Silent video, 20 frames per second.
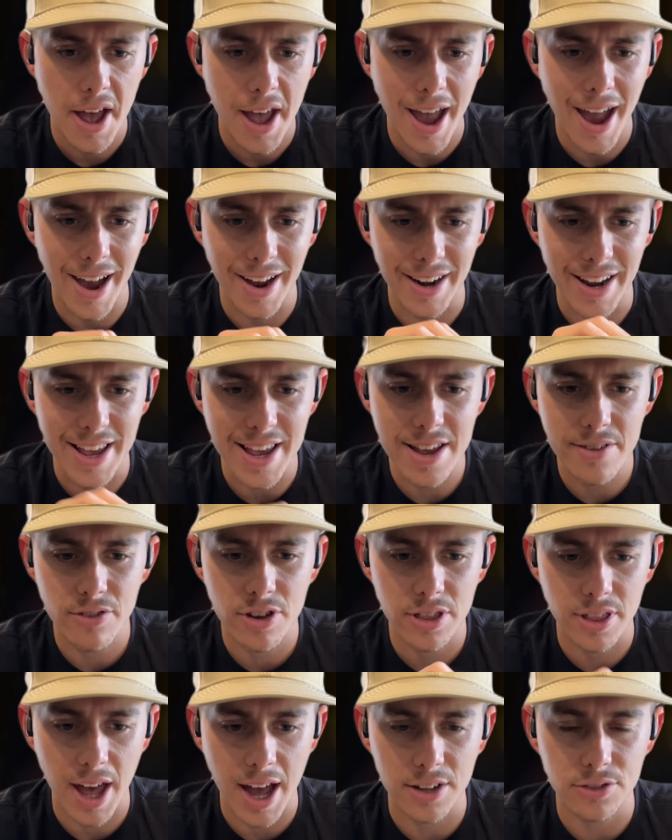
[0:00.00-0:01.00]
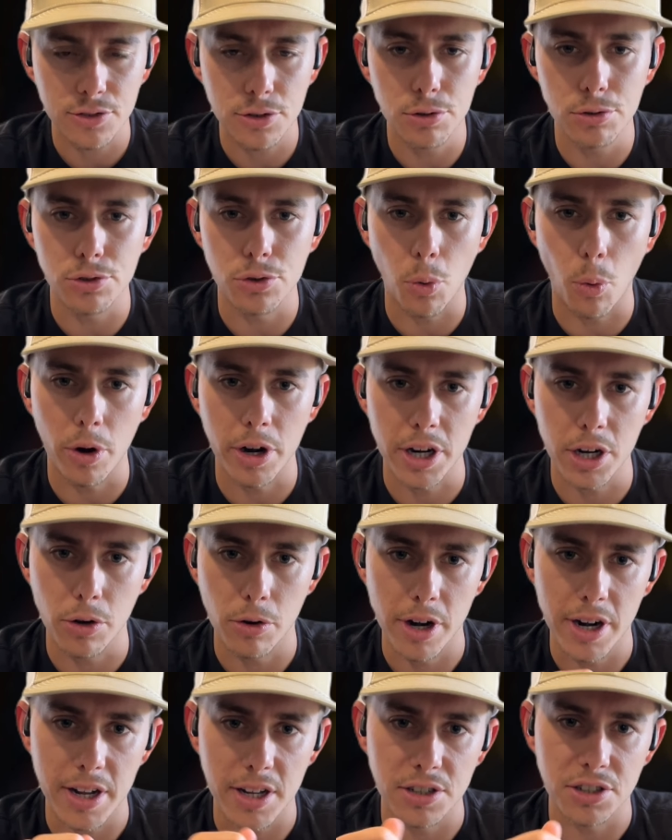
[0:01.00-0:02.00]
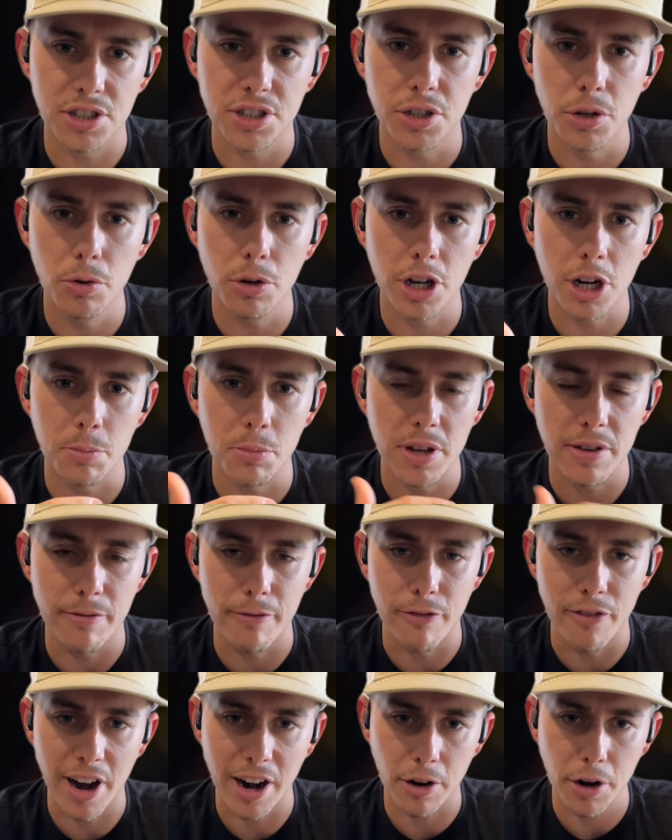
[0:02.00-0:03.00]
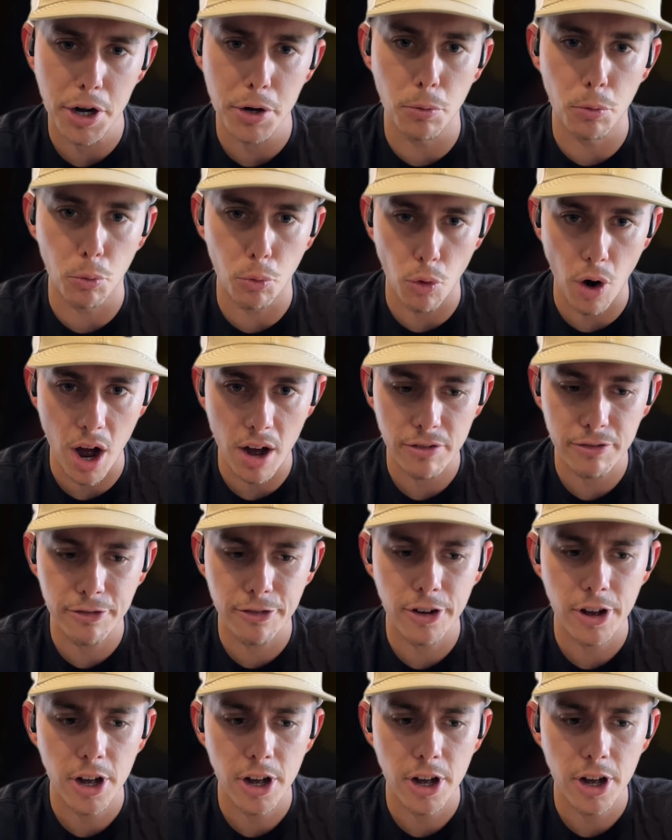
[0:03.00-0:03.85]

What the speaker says: And even that 220 grit is still going to be very rough